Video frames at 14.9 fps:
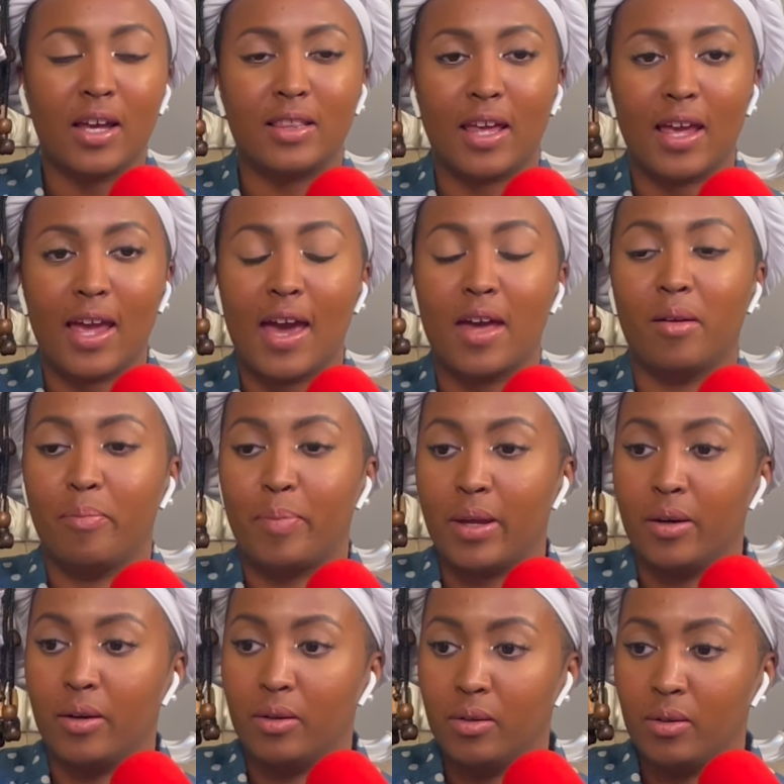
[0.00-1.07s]
They had a
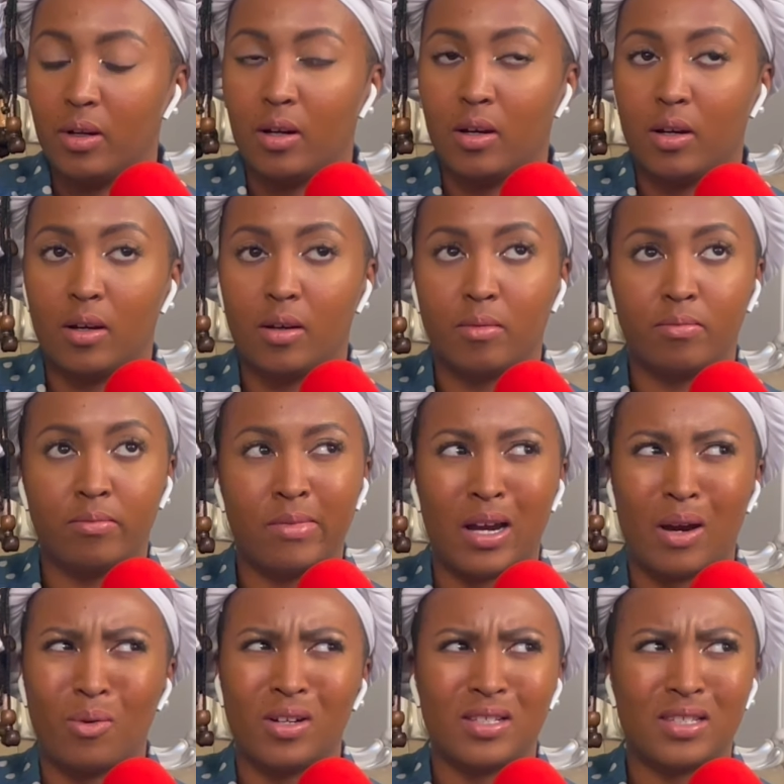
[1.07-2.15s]
bill, I
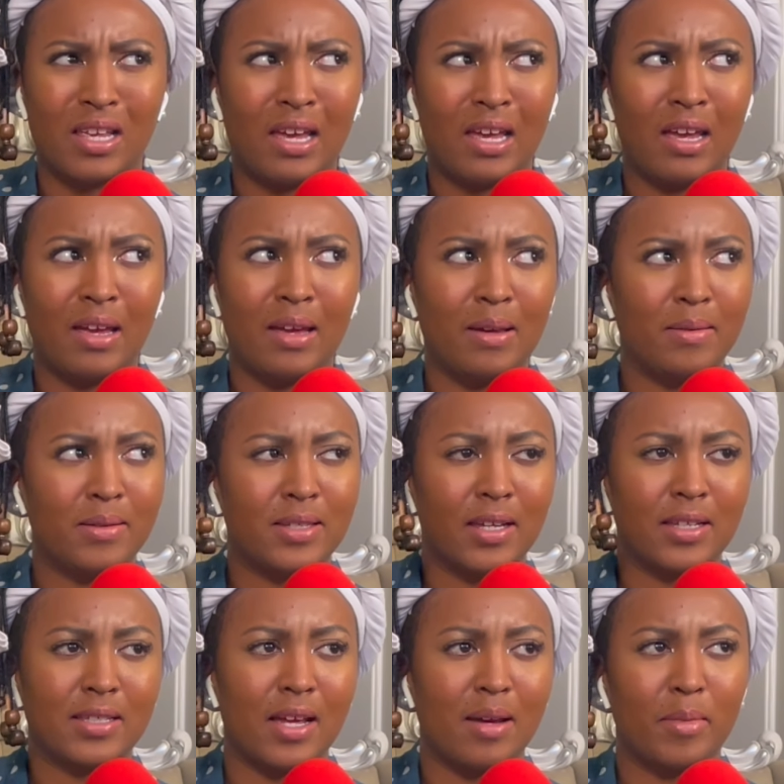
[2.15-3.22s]
want to say
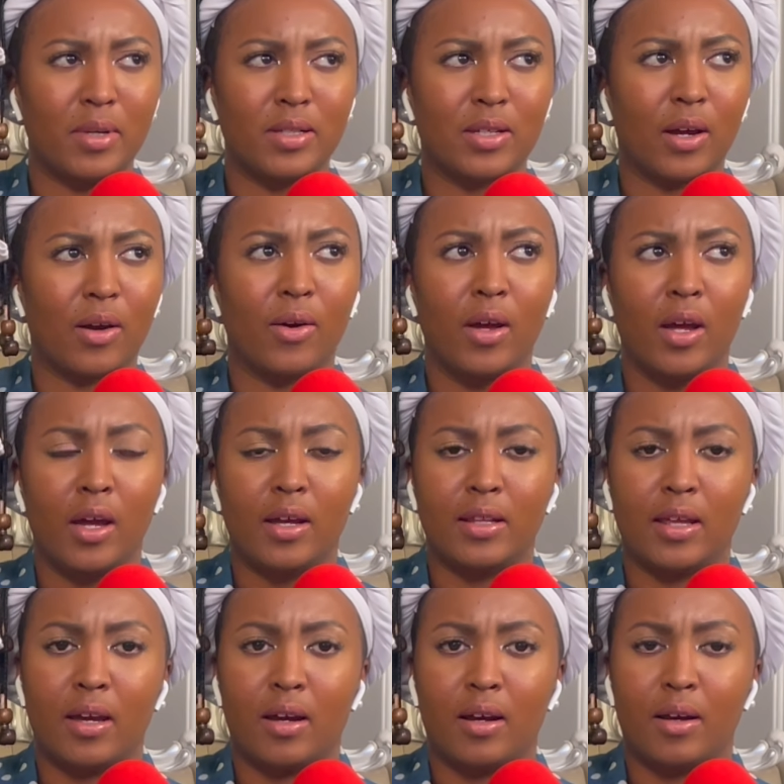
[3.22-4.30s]
6-9 months ago, they,